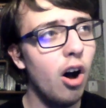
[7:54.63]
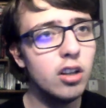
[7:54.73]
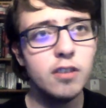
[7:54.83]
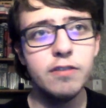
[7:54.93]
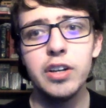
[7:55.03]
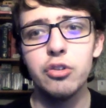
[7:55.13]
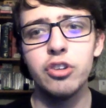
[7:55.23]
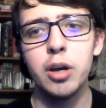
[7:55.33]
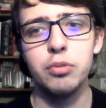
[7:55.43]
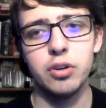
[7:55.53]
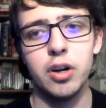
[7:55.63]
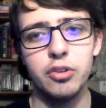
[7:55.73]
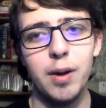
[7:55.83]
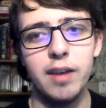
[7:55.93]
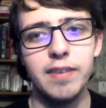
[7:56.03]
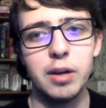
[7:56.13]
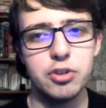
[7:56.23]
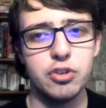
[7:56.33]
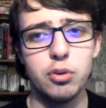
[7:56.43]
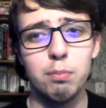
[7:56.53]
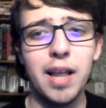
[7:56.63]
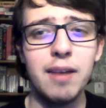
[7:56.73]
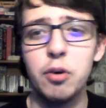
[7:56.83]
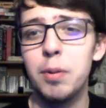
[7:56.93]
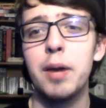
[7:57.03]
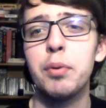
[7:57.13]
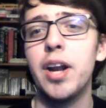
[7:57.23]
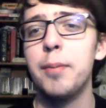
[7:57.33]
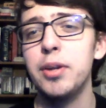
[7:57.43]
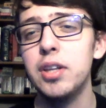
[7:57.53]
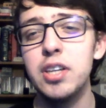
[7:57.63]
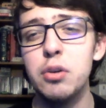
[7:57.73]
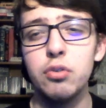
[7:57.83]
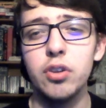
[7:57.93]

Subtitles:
all of Vader's albums are on Spotify, which is the platform I predominantly use